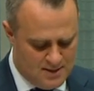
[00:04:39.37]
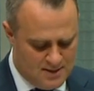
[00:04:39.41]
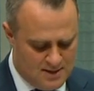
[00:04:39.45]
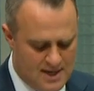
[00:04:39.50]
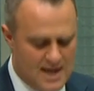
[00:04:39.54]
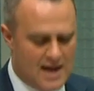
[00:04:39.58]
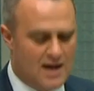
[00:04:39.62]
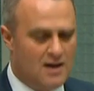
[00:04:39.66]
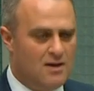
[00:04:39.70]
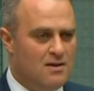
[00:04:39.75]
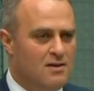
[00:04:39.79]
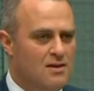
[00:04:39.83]

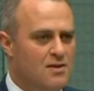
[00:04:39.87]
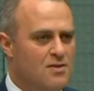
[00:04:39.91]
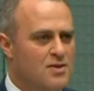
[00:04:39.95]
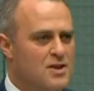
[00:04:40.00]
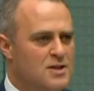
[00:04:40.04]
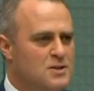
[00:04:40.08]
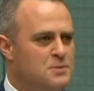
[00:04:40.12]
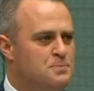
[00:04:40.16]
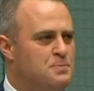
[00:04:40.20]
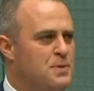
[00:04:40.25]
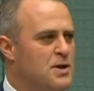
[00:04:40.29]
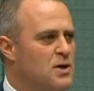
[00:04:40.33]
Now,
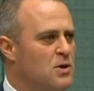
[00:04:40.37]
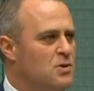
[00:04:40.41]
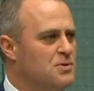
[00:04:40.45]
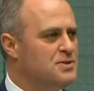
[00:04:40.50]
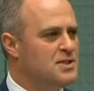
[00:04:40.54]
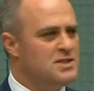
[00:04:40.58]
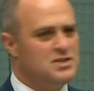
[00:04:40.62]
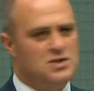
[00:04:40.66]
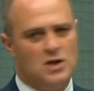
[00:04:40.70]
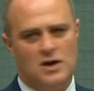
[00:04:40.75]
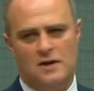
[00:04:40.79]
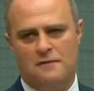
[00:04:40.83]
this bill
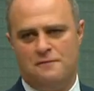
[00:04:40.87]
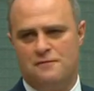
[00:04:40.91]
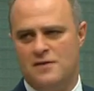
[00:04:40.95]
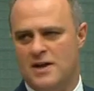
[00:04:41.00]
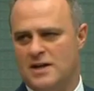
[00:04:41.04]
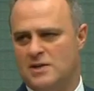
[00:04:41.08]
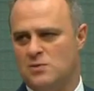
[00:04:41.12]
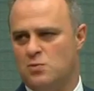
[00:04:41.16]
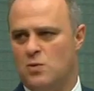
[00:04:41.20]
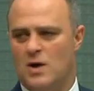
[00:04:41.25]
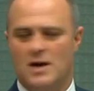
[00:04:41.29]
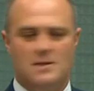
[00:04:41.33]
does not
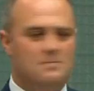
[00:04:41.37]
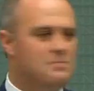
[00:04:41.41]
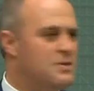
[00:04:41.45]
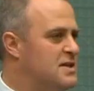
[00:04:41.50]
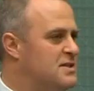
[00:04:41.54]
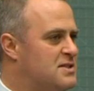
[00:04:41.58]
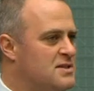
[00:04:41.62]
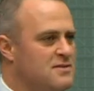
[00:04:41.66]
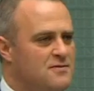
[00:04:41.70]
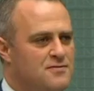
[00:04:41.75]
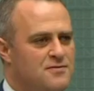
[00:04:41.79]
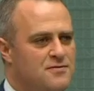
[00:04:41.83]
affect one
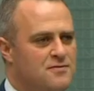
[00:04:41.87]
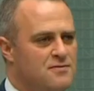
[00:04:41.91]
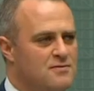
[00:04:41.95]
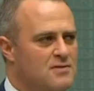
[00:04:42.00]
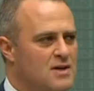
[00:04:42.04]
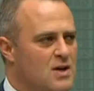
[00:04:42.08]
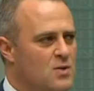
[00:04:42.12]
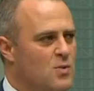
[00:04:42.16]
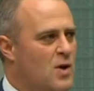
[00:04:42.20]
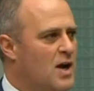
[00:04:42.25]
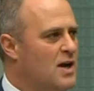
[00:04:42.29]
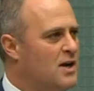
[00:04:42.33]
piece of
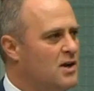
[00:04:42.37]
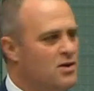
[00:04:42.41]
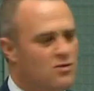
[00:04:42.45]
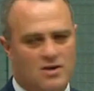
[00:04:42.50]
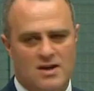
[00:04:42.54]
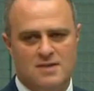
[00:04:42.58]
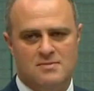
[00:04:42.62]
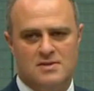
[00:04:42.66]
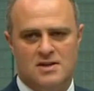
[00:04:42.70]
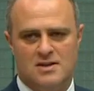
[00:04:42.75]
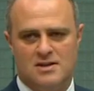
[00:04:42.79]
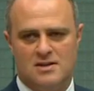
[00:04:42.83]
one
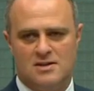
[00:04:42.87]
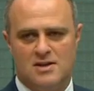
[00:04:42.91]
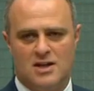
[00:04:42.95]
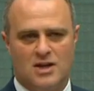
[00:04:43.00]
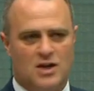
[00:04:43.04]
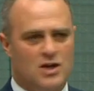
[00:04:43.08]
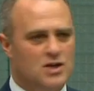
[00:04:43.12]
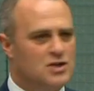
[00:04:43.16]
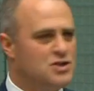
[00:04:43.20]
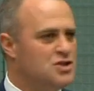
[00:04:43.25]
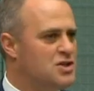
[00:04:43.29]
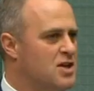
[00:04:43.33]
agreement
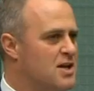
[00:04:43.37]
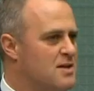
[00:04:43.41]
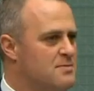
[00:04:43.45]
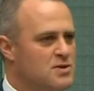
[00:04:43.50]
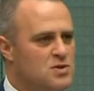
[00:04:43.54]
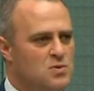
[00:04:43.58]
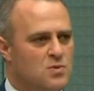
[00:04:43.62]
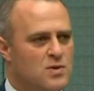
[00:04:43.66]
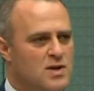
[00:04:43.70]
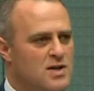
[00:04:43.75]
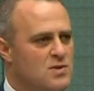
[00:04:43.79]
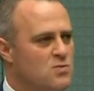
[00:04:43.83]
negotiated
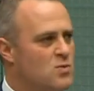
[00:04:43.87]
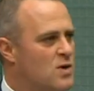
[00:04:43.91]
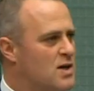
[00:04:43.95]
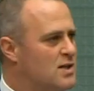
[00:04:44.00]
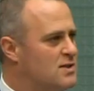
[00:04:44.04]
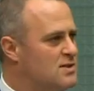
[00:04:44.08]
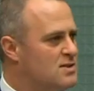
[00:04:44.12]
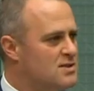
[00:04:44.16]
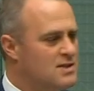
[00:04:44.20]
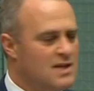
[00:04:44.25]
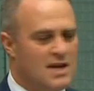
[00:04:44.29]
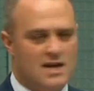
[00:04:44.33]
between
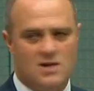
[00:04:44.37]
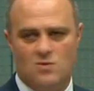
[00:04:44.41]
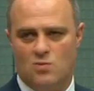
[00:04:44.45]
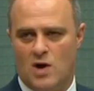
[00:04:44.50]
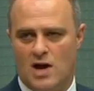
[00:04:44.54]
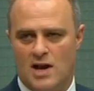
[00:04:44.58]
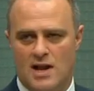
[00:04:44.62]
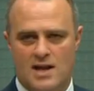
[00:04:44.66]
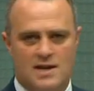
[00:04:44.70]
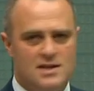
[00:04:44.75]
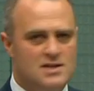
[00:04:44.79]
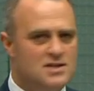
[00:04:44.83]
one state,
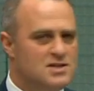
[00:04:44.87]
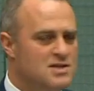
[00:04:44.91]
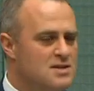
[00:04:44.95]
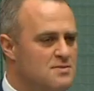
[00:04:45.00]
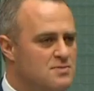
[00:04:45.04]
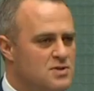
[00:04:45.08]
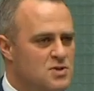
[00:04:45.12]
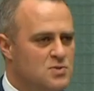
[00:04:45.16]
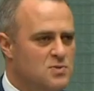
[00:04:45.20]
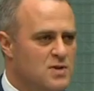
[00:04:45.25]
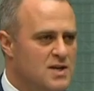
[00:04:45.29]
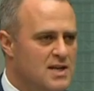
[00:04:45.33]
one entity
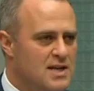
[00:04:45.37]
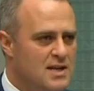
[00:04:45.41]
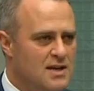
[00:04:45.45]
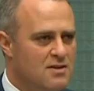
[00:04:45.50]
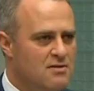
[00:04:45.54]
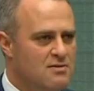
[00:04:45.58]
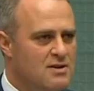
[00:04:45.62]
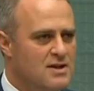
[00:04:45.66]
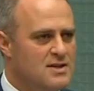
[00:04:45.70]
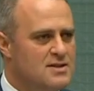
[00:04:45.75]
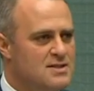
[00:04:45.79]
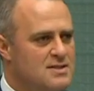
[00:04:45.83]
between
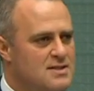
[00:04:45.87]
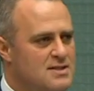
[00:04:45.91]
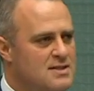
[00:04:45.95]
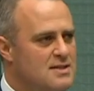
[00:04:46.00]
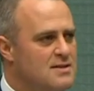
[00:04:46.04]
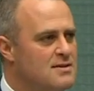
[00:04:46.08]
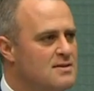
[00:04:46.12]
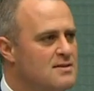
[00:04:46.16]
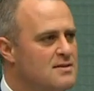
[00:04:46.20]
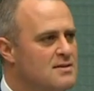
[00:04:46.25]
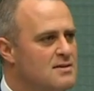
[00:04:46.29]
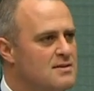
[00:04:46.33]
another
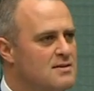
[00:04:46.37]
entity.